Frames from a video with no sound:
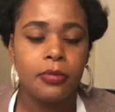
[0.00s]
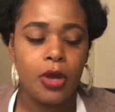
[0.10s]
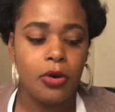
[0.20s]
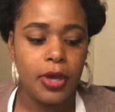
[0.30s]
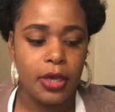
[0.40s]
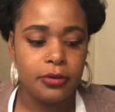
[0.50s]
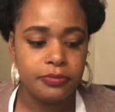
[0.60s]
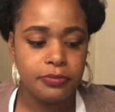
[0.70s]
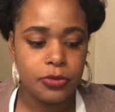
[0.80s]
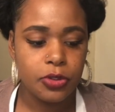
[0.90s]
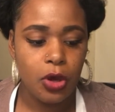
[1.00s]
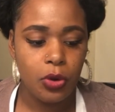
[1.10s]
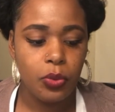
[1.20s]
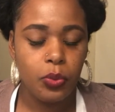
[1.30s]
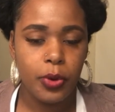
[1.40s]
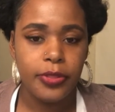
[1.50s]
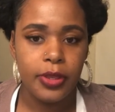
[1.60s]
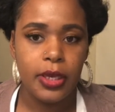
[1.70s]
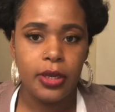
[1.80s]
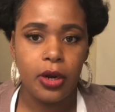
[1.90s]
Okay, so with
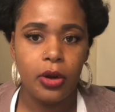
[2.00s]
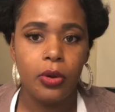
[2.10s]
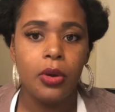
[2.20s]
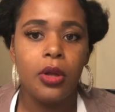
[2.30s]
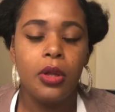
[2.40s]
keto,